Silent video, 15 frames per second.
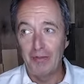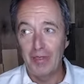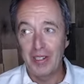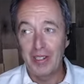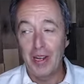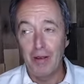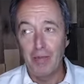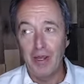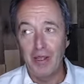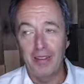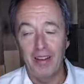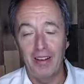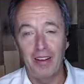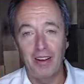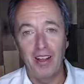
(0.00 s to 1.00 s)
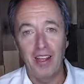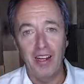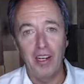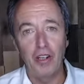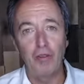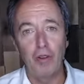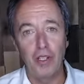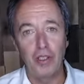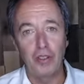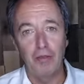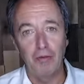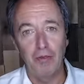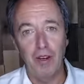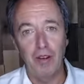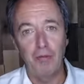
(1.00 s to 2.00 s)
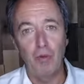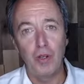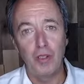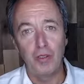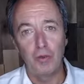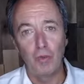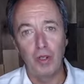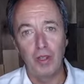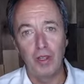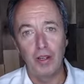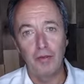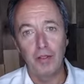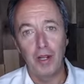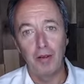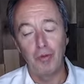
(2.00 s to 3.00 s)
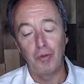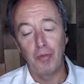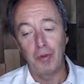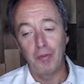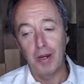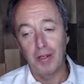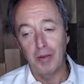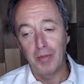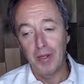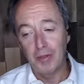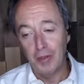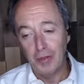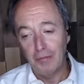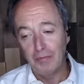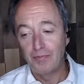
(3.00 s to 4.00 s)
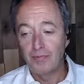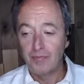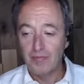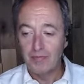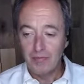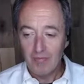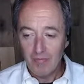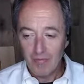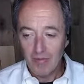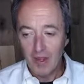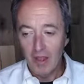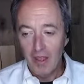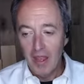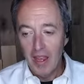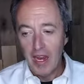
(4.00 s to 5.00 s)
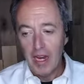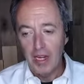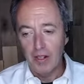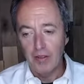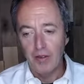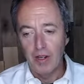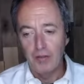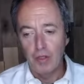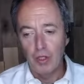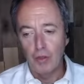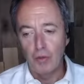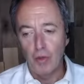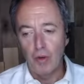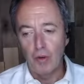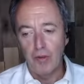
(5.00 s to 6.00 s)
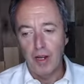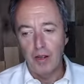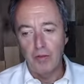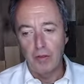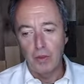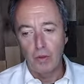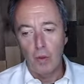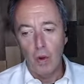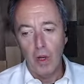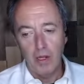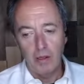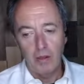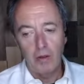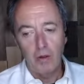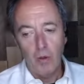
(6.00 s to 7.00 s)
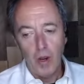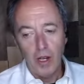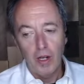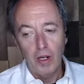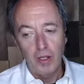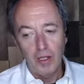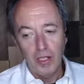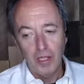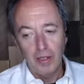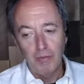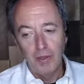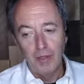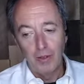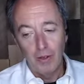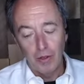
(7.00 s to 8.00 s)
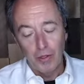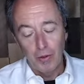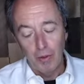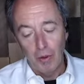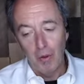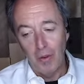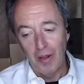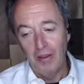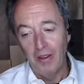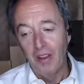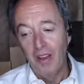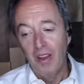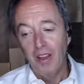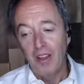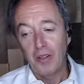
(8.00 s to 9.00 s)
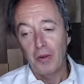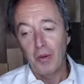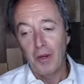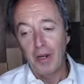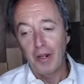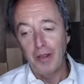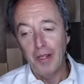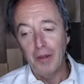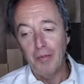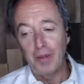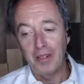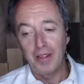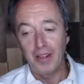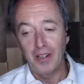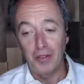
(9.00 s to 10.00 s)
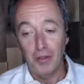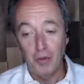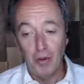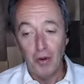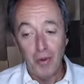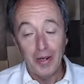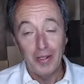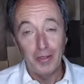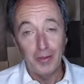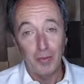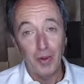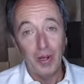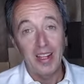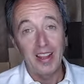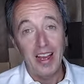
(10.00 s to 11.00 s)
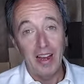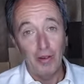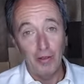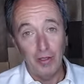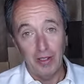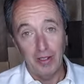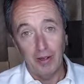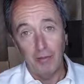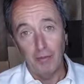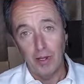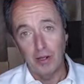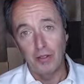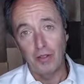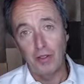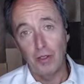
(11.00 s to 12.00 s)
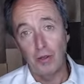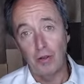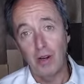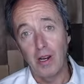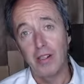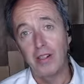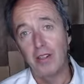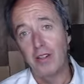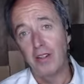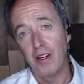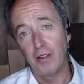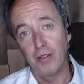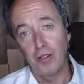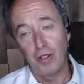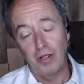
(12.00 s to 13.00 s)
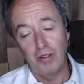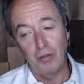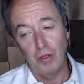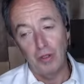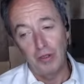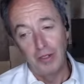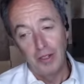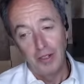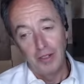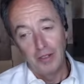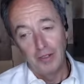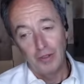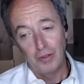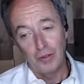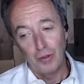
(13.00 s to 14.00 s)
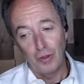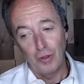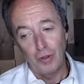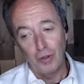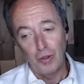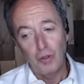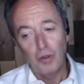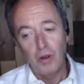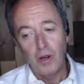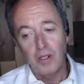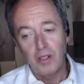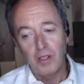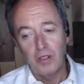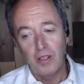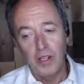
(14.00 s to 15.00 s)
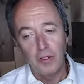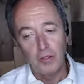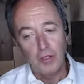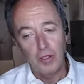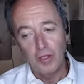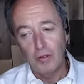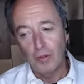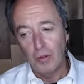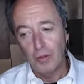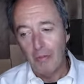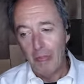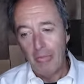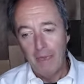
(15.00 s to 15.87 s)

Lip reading: statement that an increase in 5 points in one lifetime would be monumental. 85 to 205 is quite a leap, or 201 is quite a leap, and yet 201 is pretty lousy compared to your ideal energy level. So your ideal energy level,